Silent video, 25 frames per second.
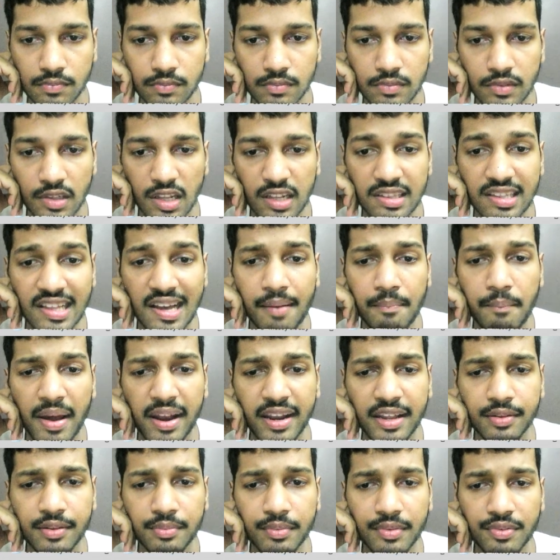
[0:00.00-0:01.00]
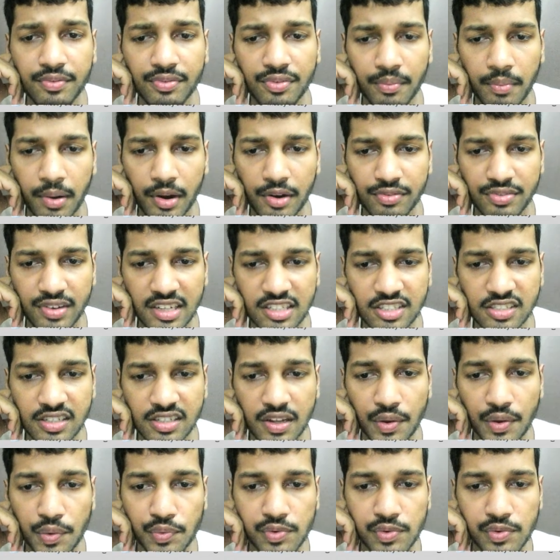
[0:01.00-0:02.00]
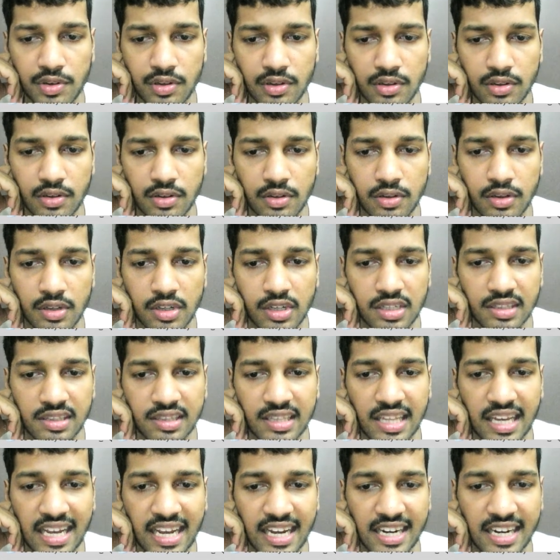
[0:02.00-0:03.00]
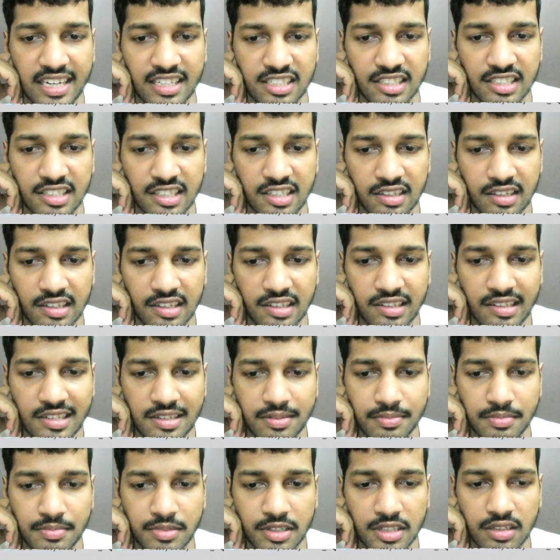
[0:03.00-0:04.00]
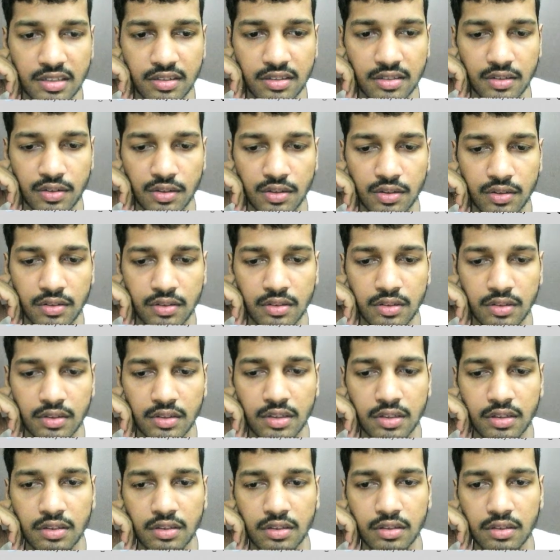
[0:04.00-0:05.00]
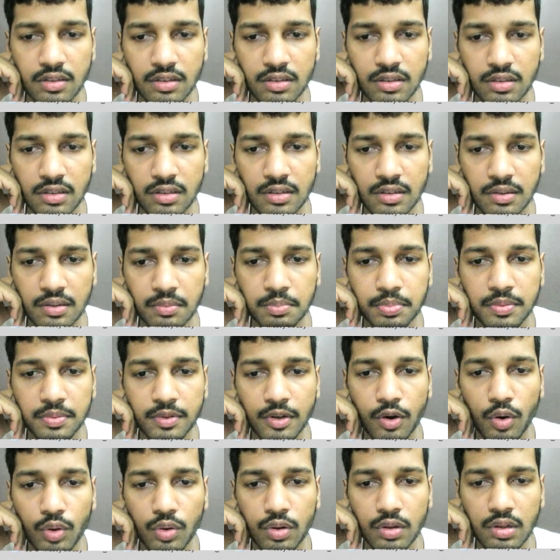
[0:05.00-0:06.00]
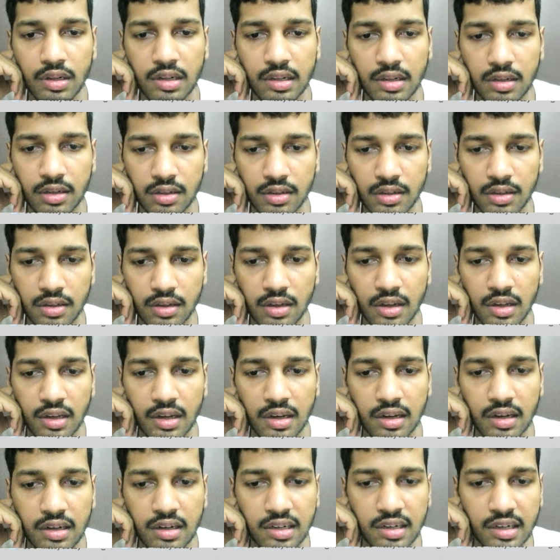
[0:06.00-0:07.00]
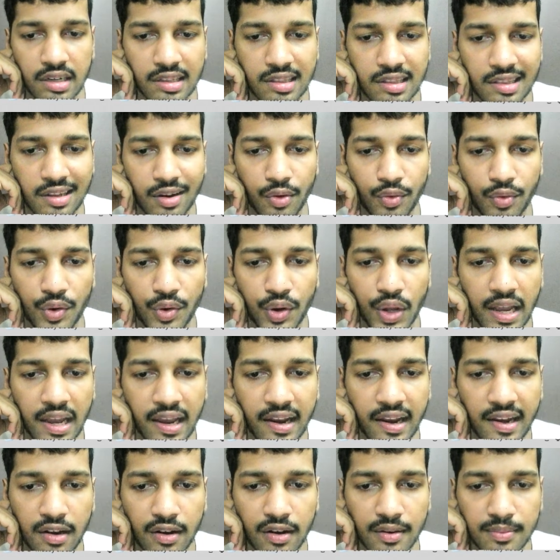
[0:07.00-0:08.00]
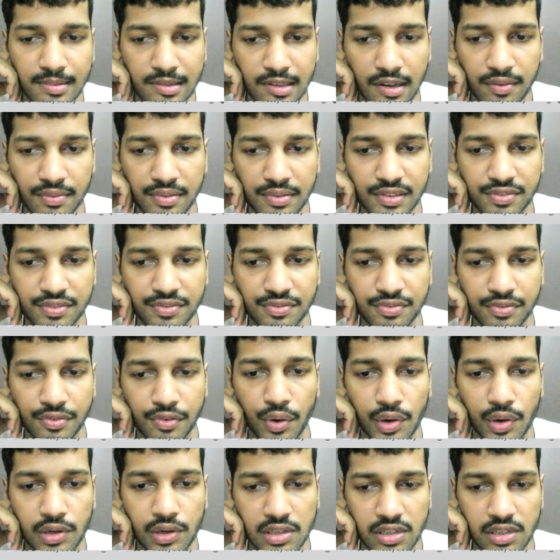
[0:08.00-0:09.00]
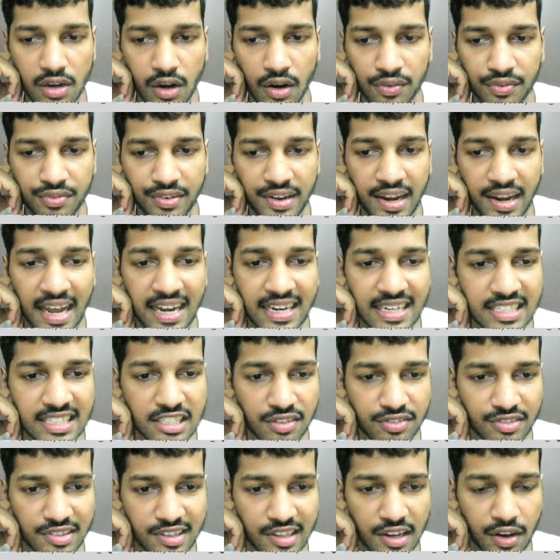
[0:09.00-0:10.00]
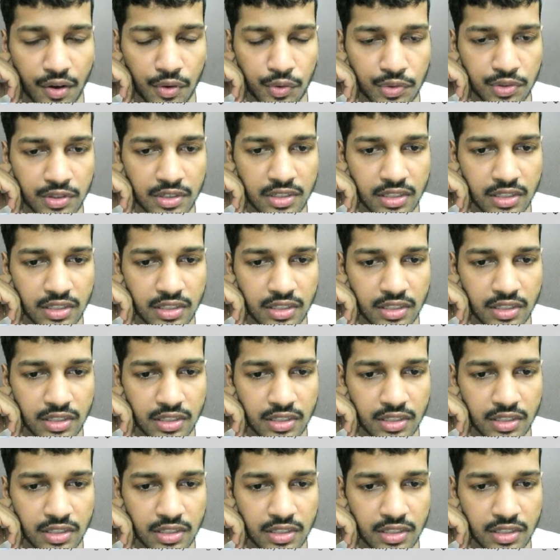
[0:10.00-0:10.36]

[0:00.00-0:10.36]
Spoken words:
They are managing for manufacturing. They cater their customer. Whole surrounding area of shop is full of varieties of sound.